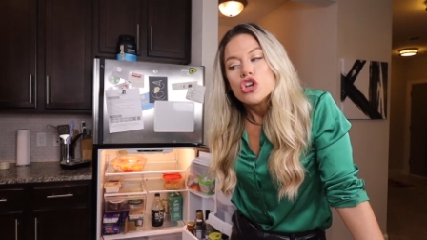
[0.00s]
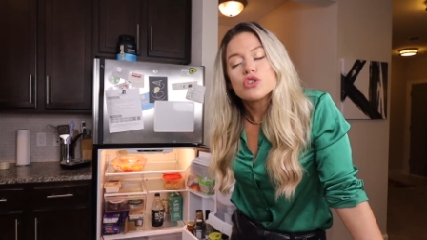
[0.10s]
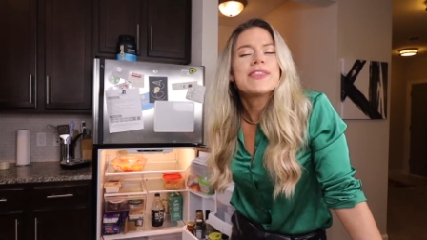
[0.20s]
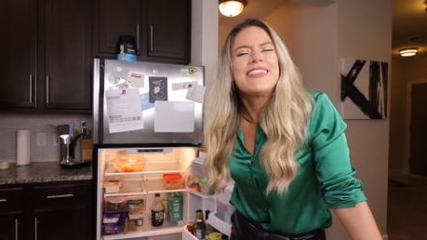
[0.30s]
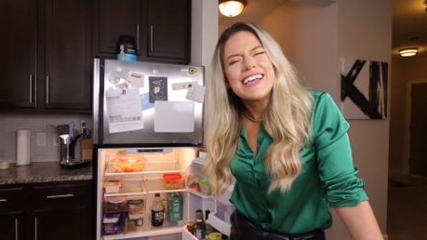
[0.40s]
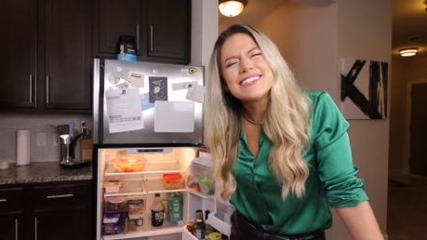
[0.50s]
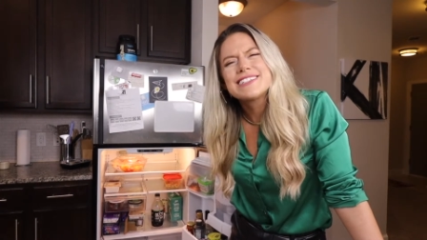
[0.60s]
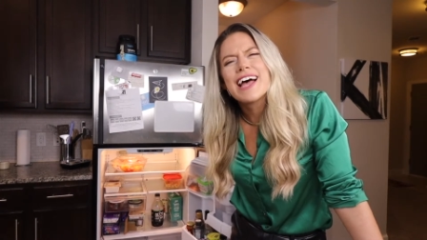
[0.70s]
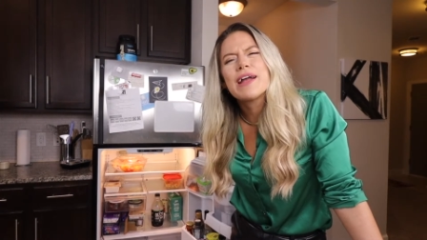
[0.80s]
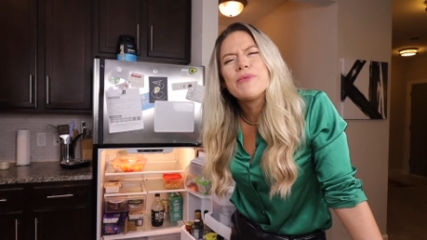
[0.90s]
So I think
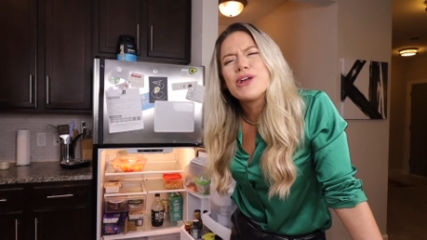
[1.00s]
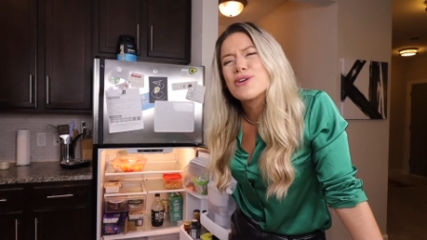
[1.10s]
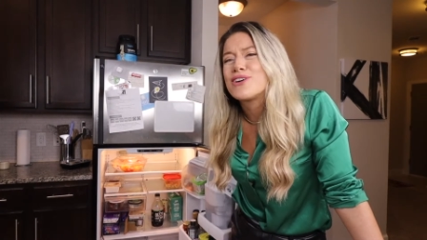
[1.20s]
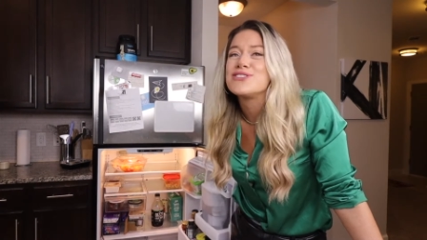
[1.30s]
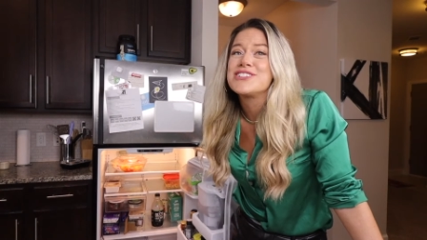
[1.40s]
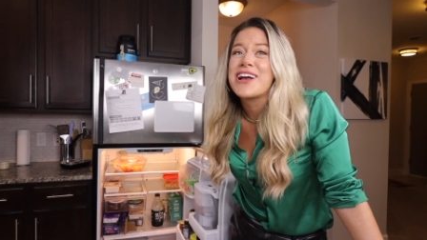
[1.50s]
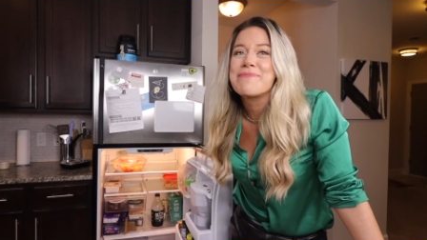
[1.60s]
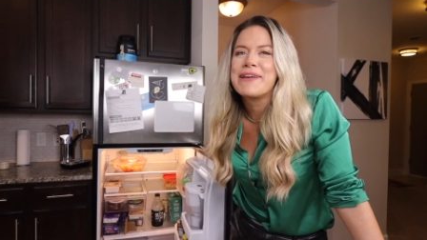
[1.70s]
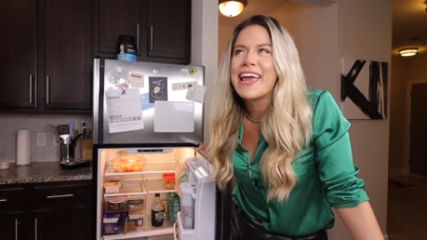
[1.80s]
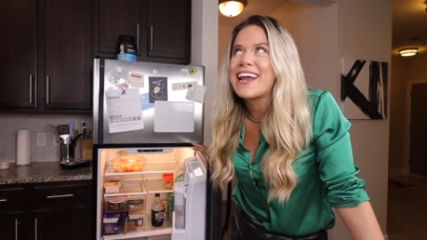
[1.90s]
it's time we go grocery
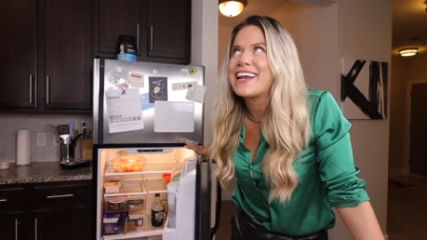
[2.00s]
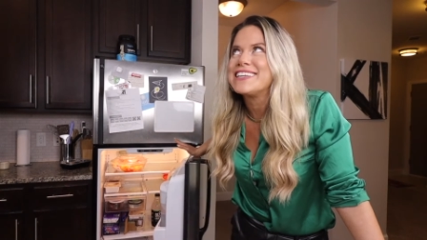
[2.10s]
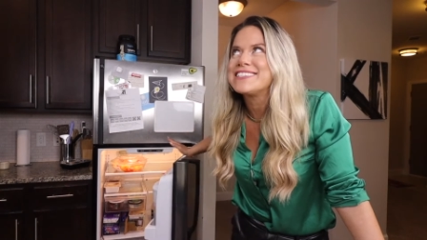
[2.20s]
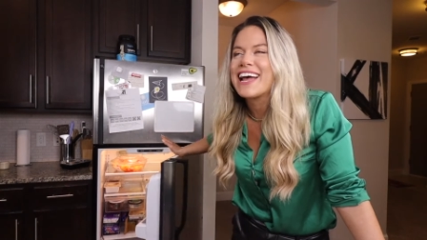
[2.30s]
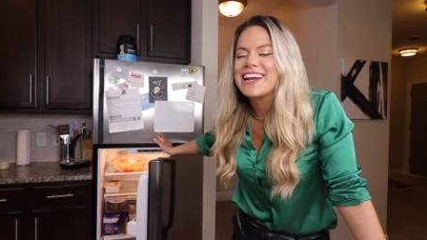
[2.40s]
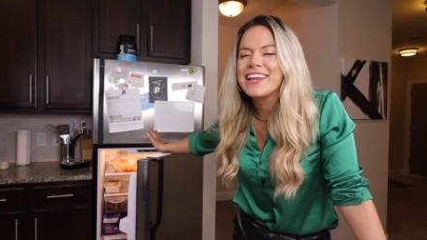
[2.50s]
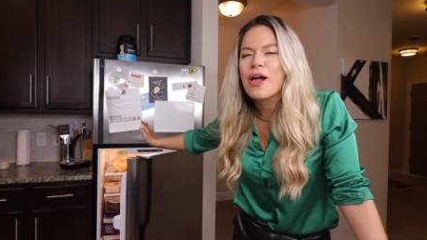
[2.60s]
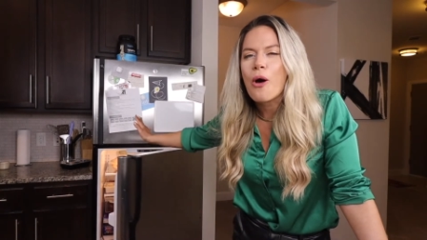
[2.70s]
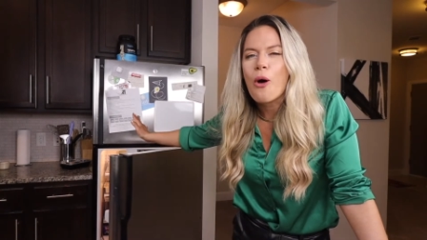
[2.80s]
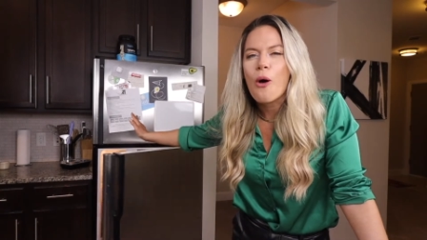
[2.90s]
shopping and I decided
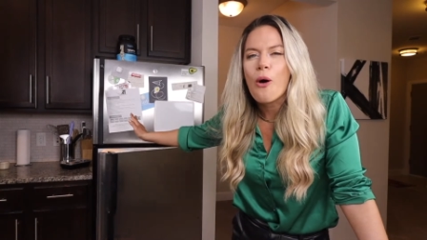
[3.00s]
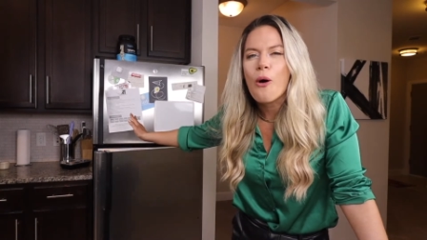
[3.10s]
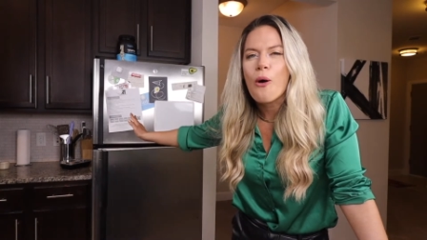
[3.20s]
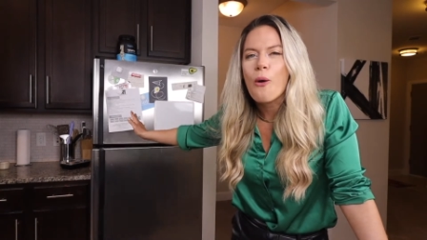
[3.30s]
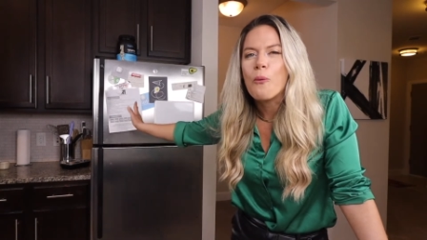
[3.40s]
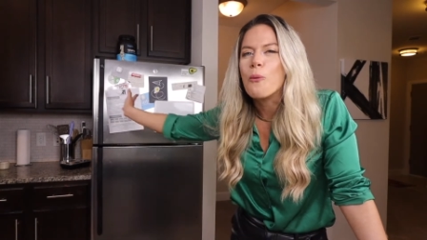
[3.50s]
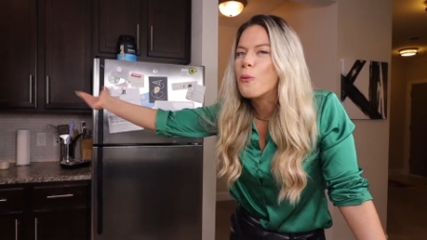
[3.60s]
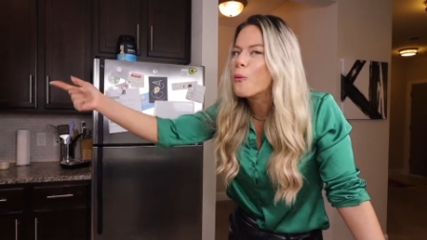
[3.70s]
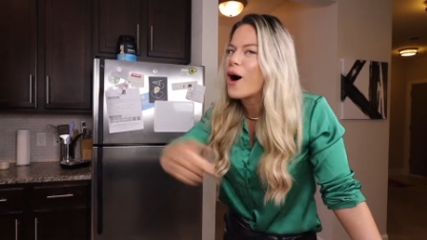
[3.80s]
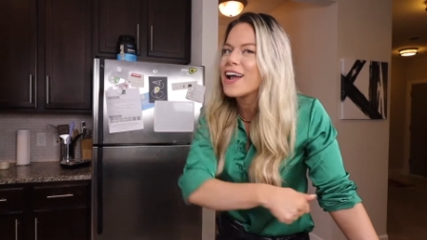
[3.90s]

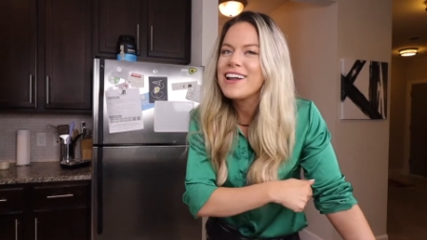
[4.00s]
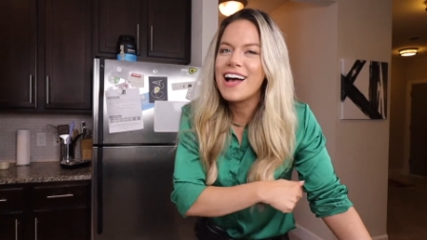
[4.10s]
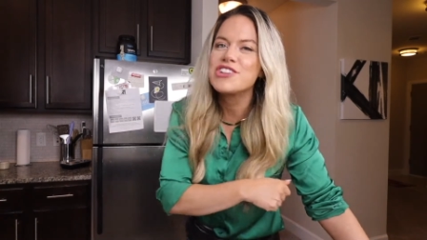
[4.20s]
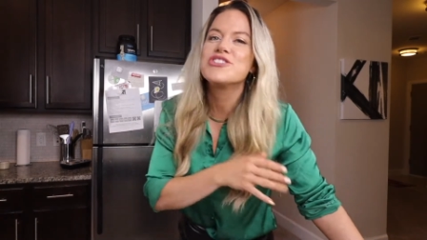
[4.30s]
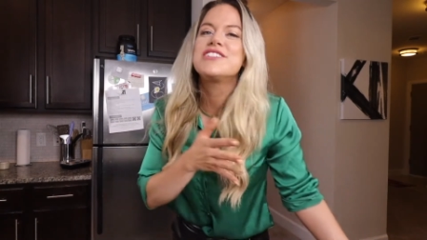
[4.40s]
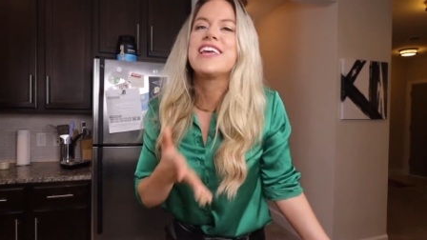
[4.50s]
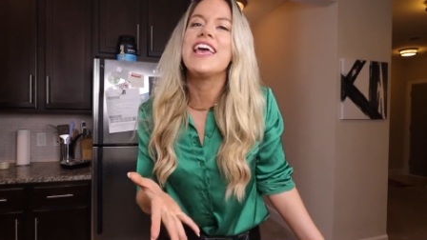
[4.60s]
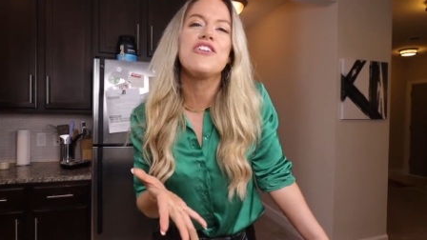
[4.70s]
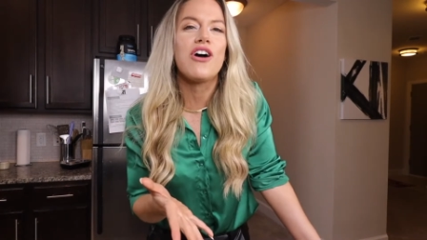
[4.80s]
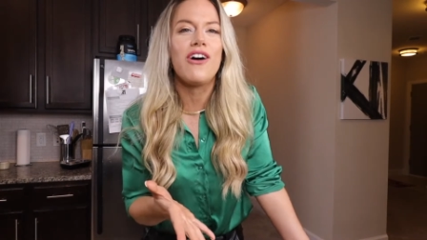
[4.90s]
why not just
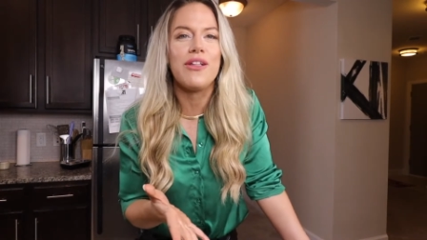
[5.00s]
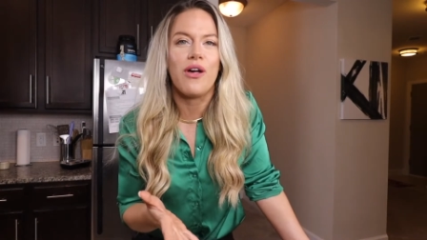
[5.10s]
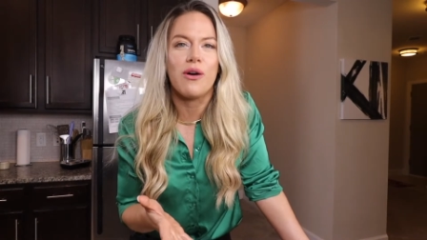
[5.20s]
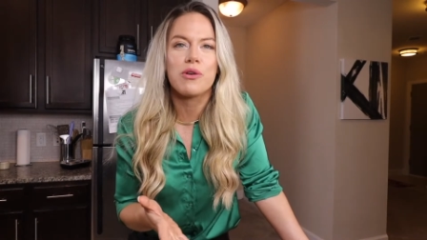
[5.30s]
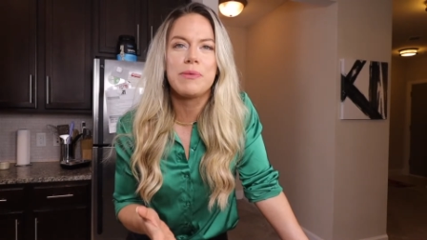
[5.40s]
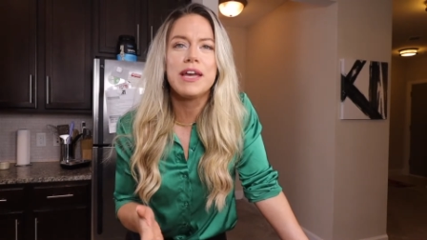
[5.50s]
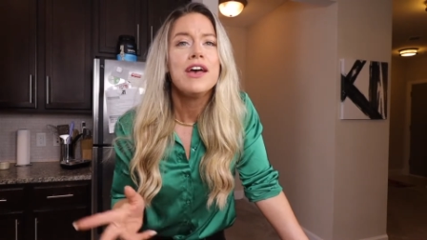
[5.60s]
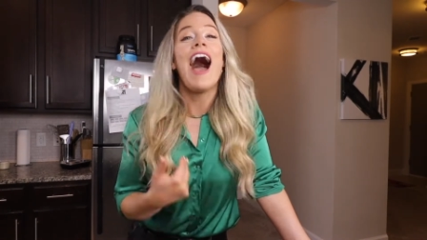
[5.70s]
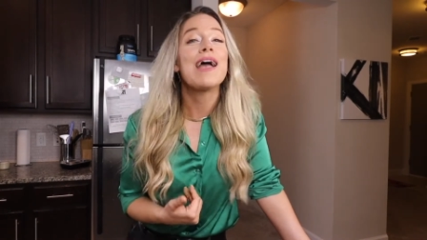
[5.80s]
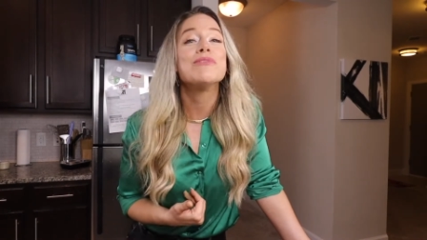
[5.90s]
take y'all along with me?
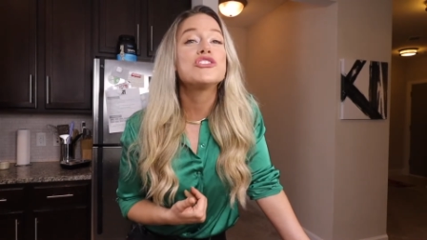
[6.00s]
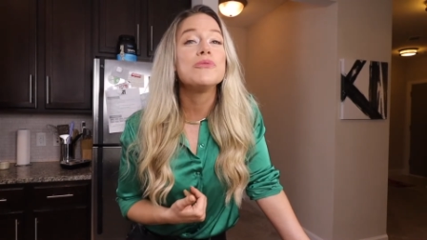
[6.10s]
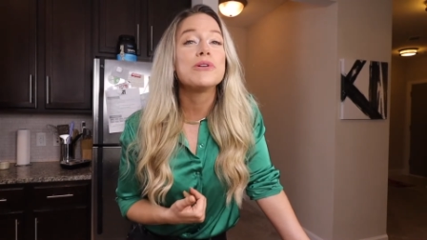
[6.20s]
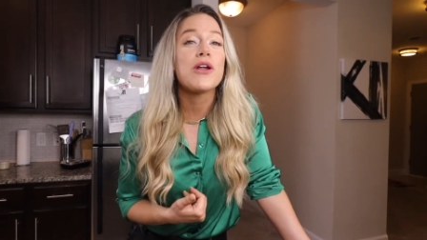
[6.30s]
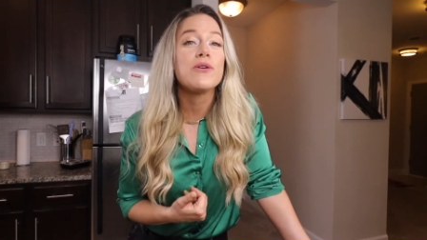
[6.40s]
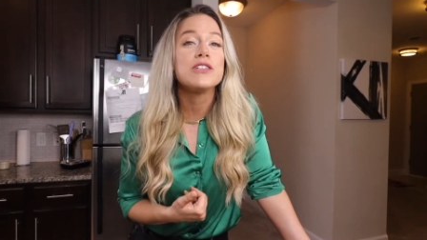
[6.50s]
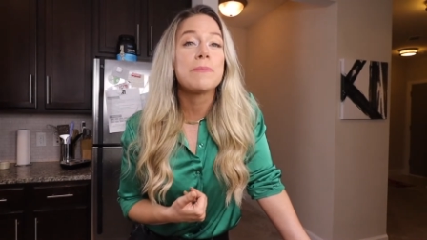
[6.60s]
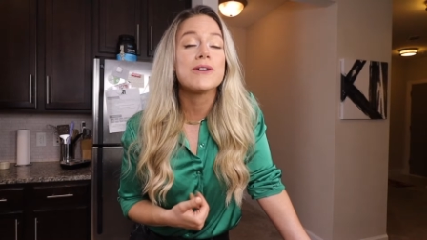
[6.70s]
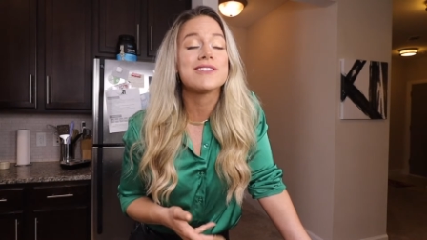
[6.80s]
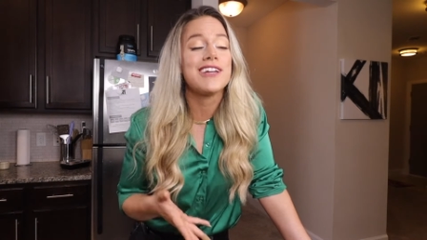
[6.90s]
I'm a super nosy
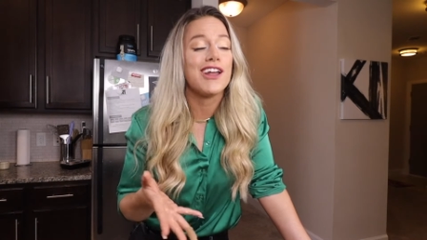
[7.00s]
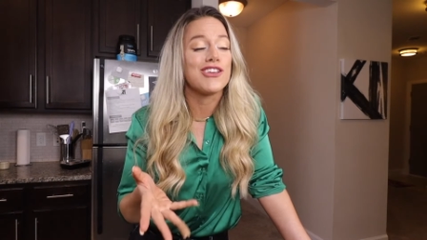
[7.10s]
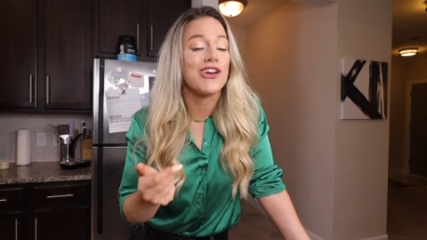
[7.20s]
person.